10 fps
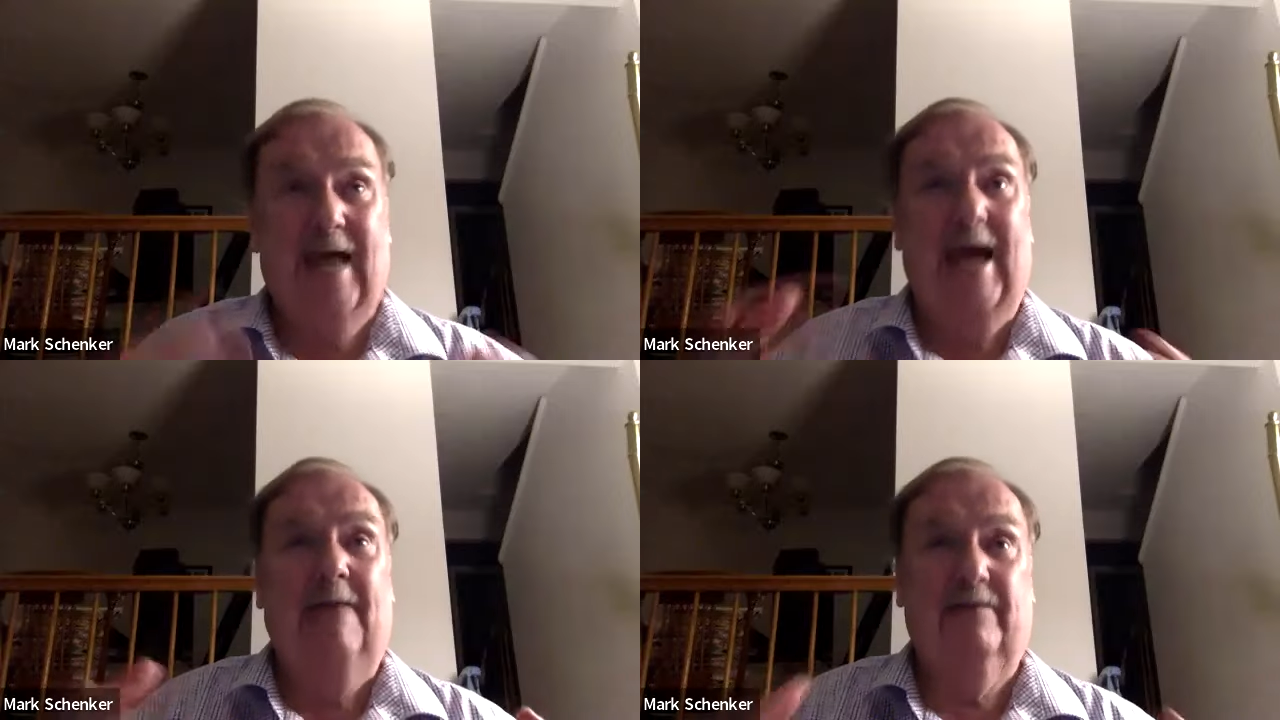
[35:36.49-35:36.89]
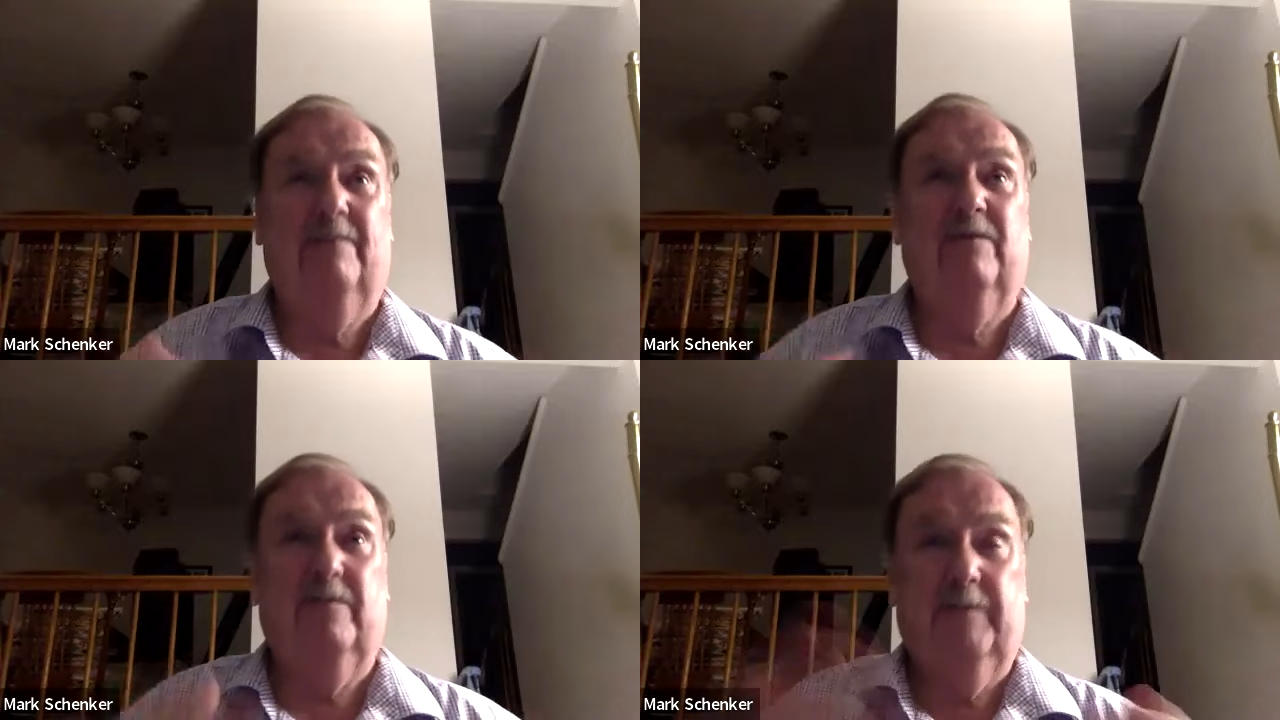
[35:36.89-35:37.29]

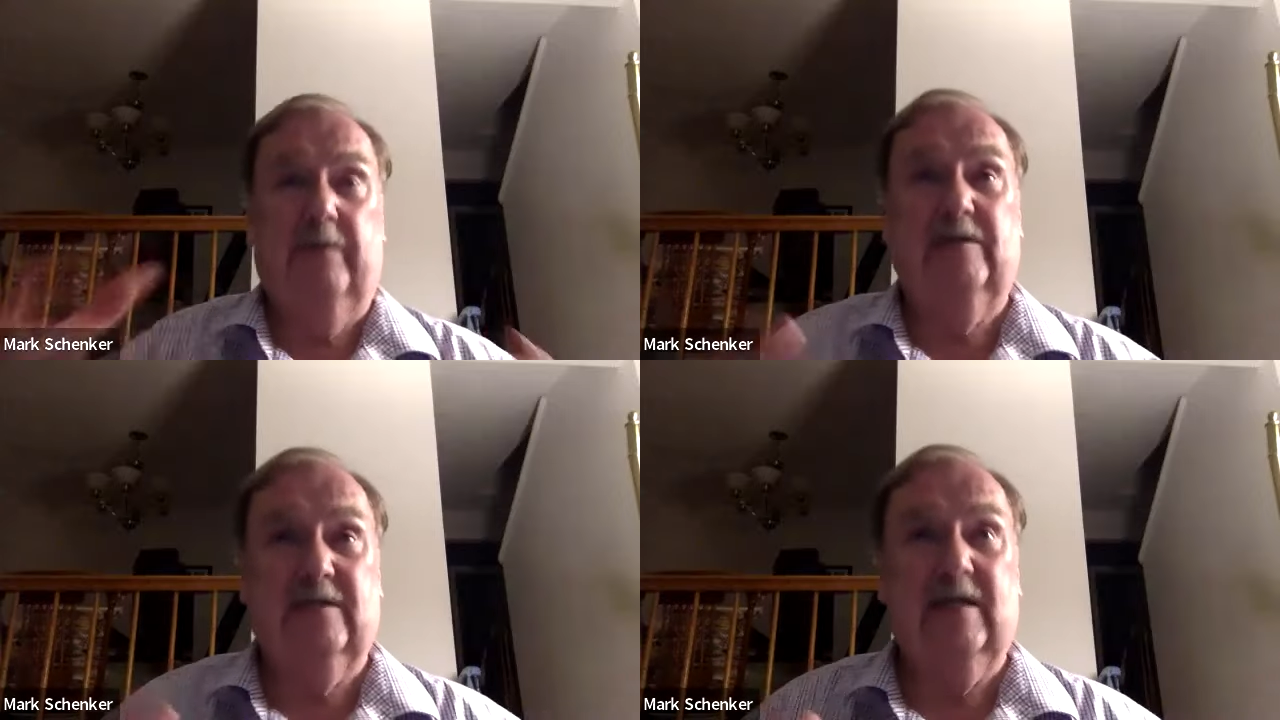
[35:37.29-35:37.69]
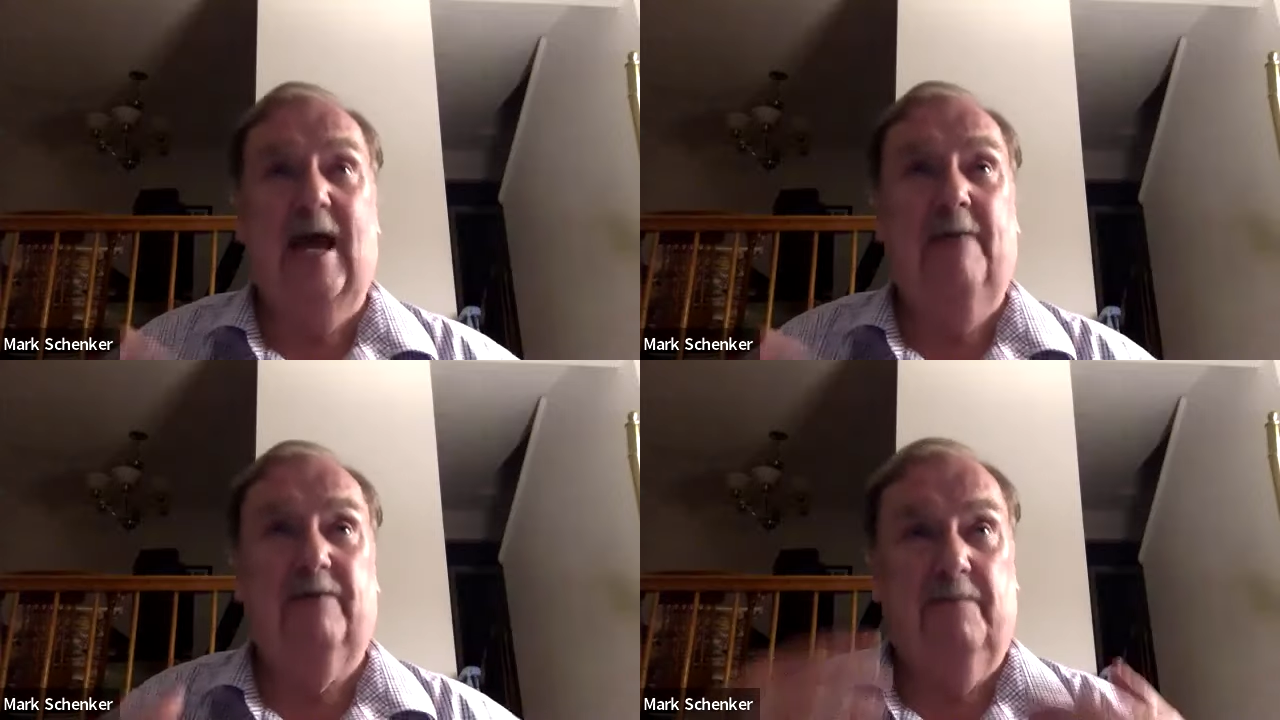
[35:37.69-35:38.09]
of spirits,
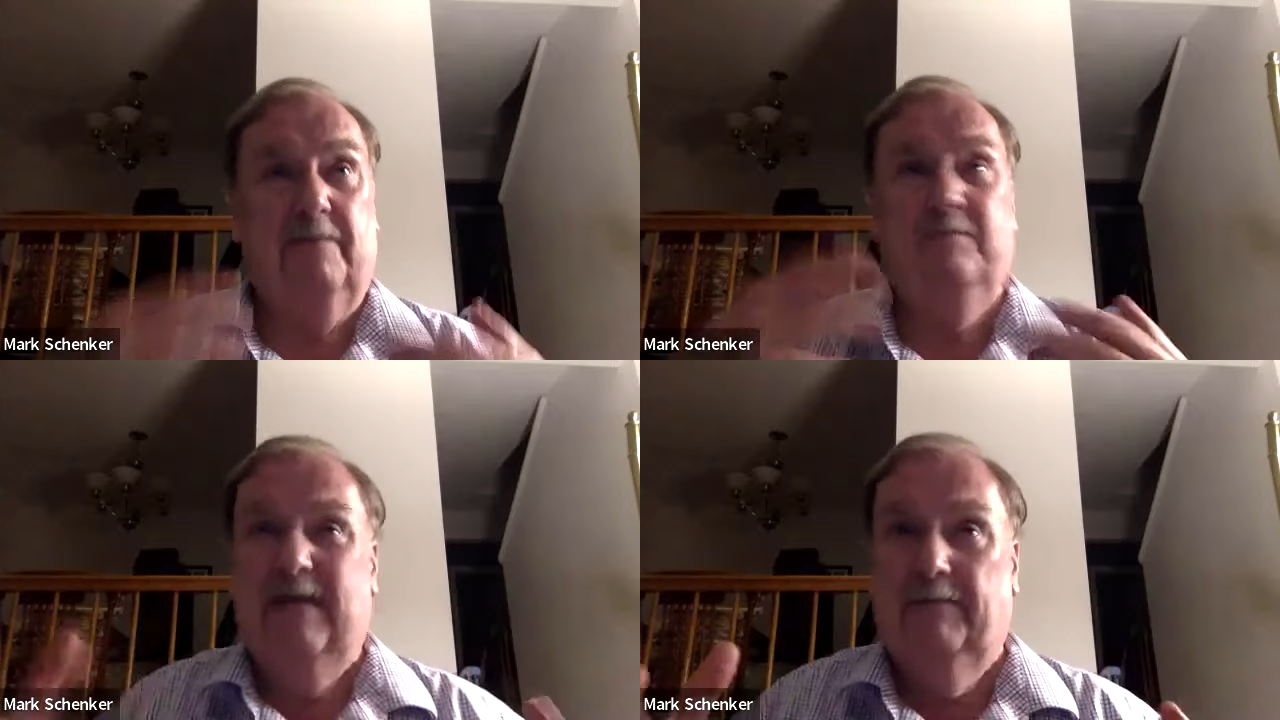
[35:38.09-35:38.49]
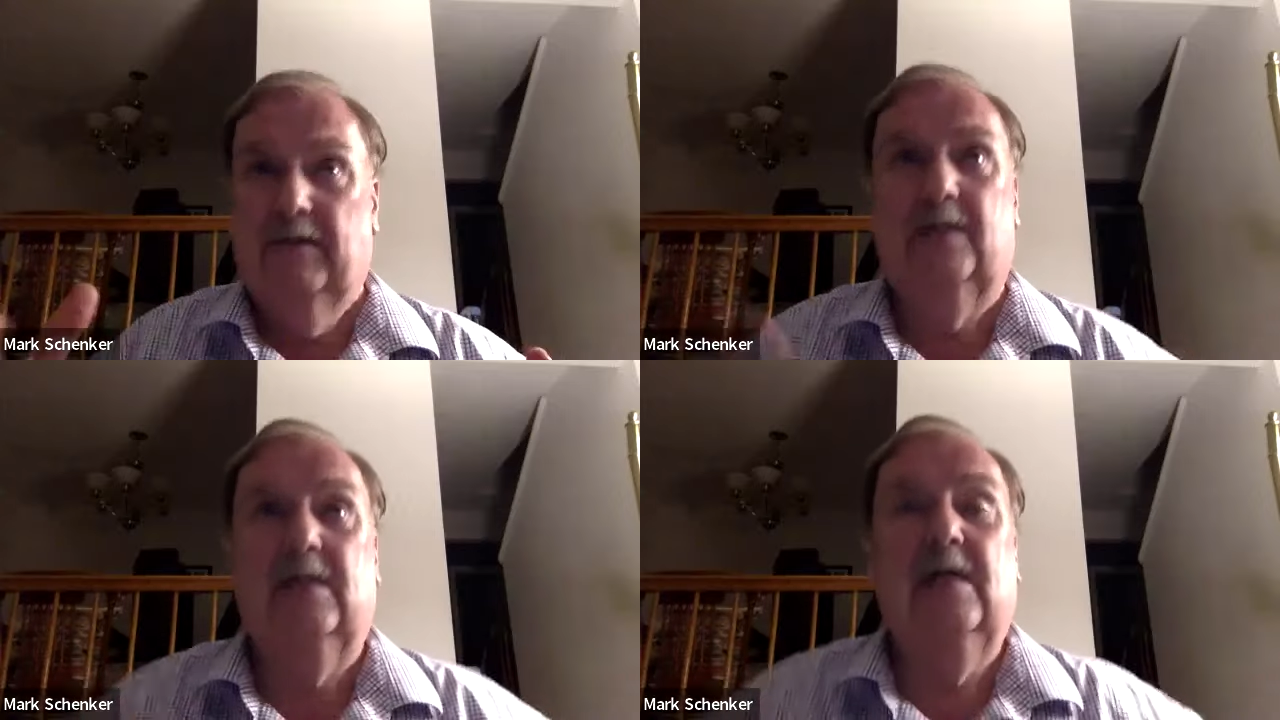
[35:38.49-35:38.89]
types of
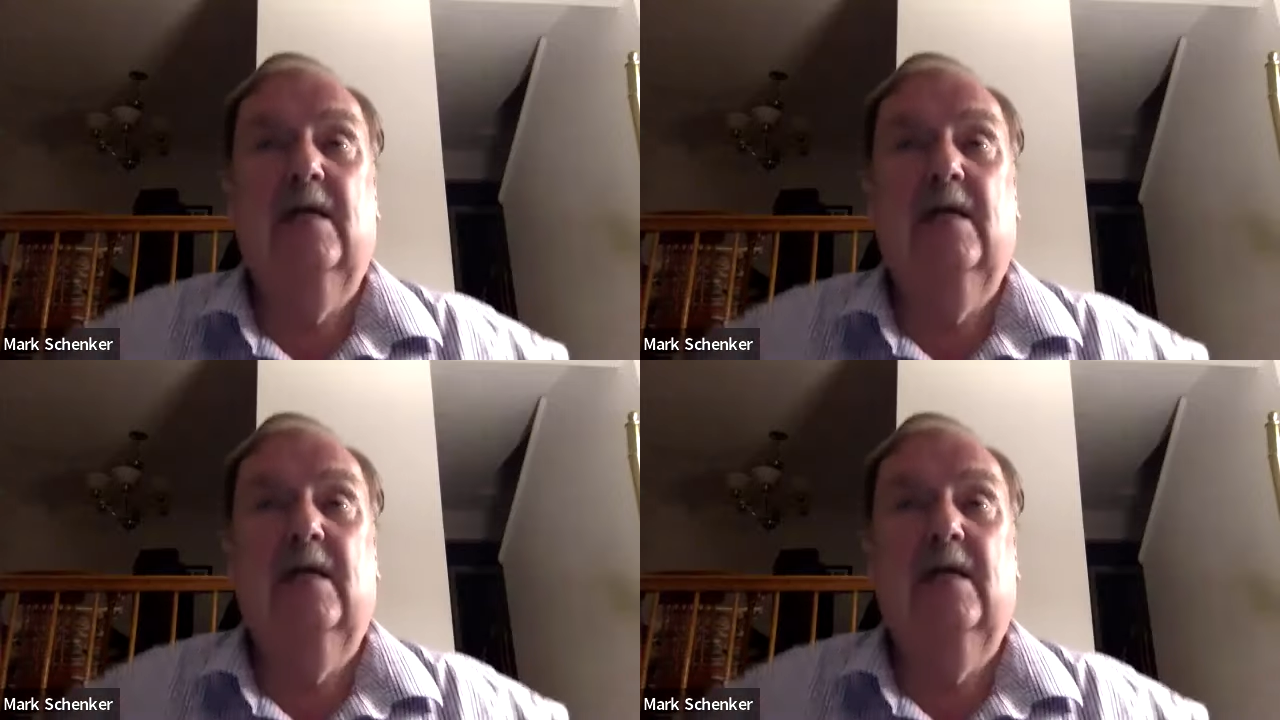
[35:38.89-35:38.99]
people,